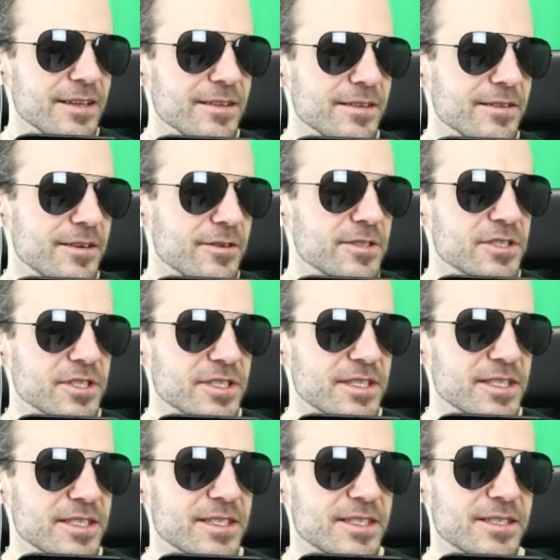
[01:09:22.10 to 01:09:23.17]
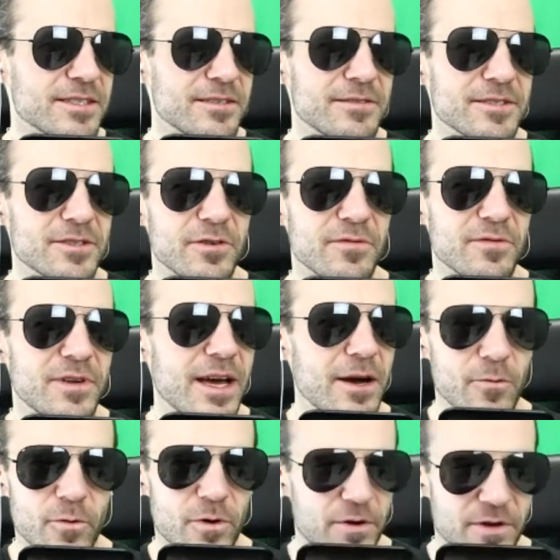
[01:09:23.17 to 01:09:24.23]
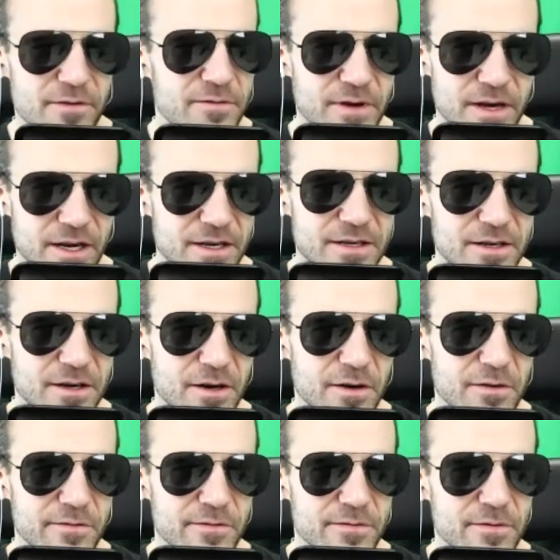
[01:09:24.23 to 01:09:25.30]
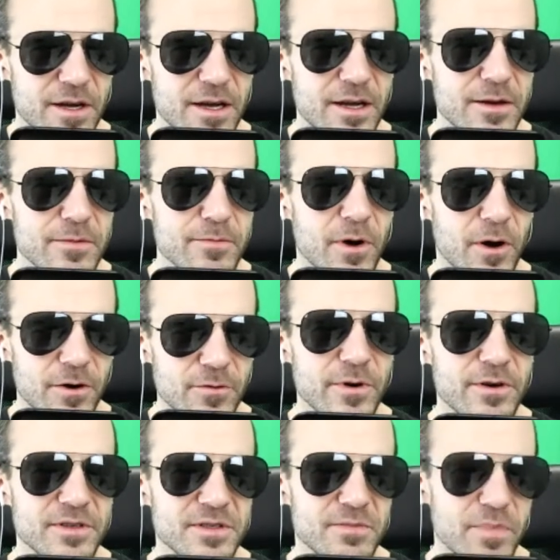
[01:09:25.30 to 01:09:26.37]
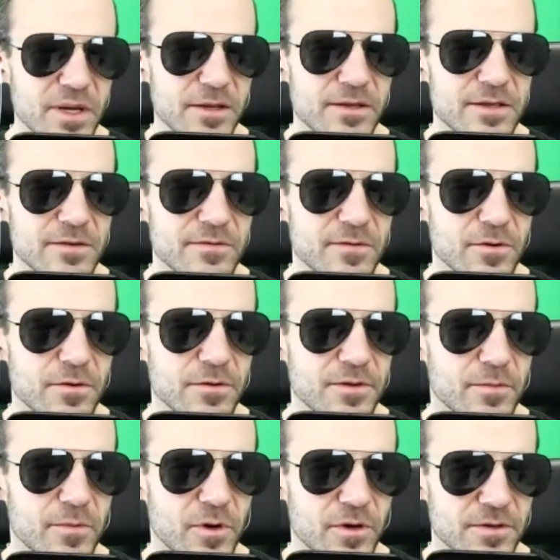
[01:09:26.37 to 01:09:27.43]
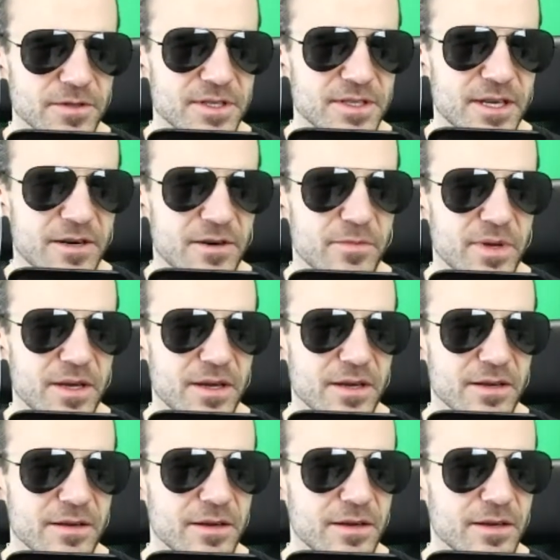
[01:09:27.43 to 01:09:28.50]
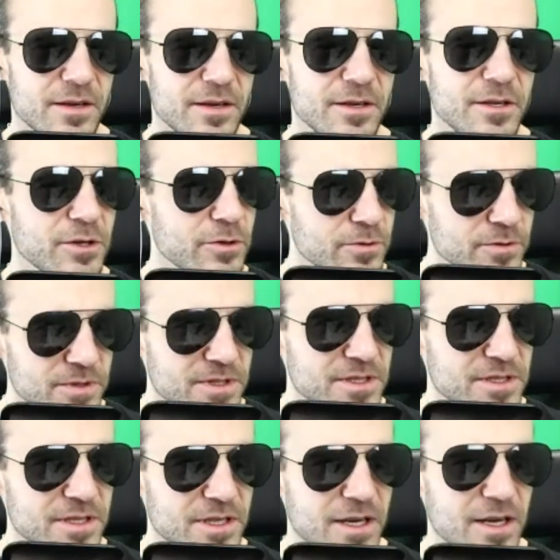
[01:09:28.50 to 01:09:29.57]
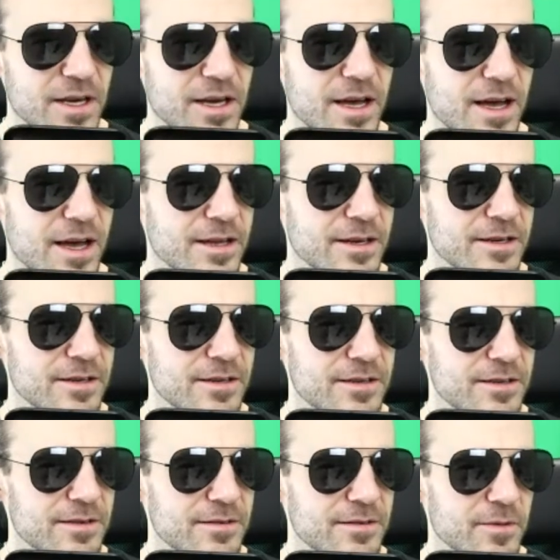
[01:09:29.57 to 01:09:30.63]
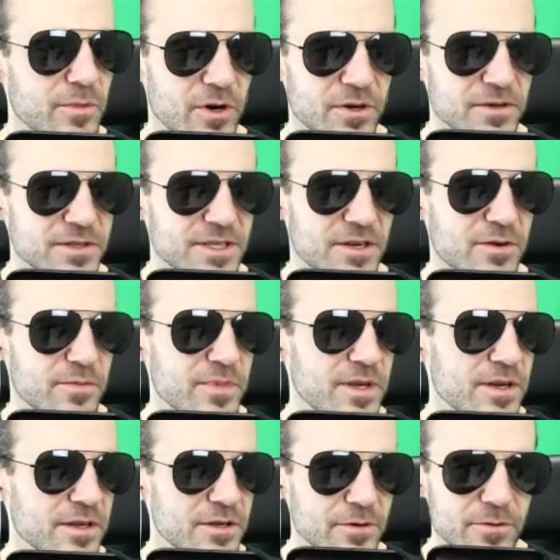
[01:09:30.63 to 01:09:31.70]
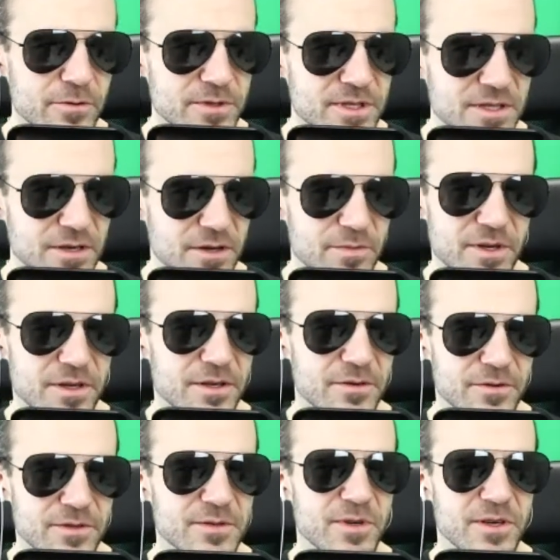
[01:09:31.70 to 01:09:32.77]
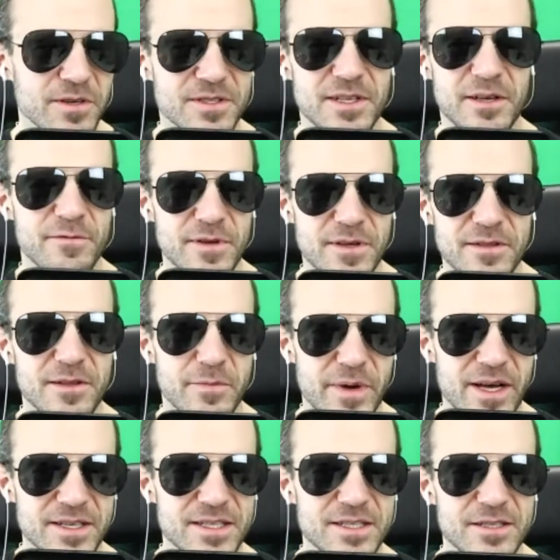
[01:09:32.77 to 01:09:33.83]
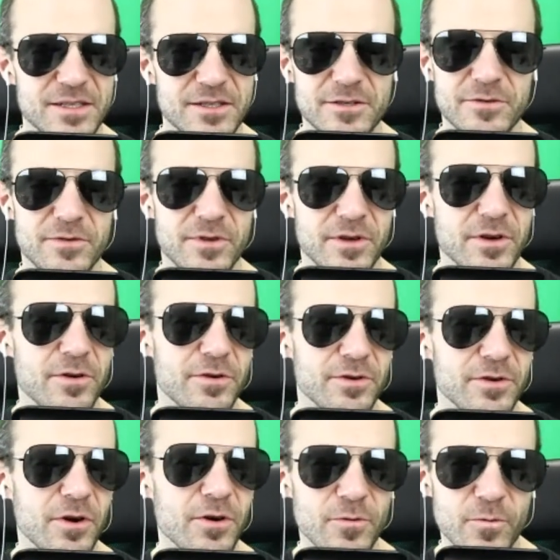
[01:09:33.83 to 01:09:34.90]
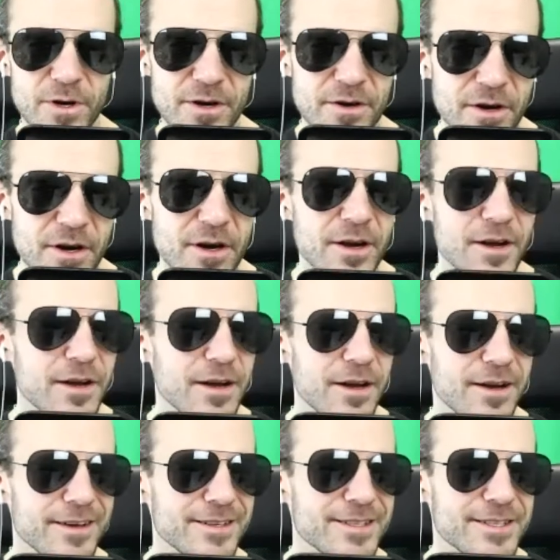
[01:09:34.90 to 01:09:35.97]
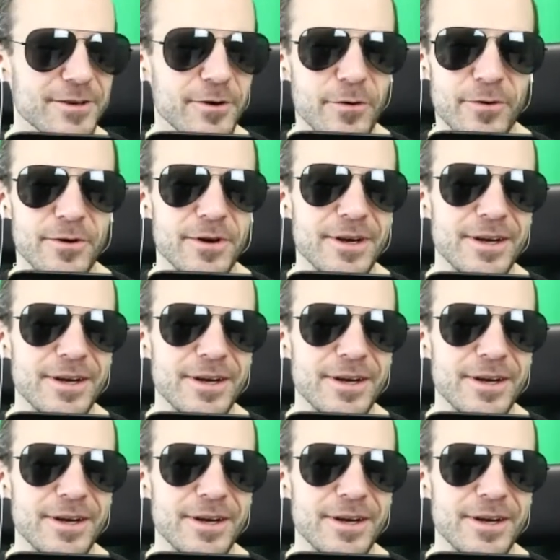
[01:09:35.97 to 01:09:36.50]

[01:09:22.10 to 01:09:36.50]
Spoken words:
there's just this sort of network effect of hardware is built for the models that are being used, and the models that are being used because they fit the best to the current hardware. So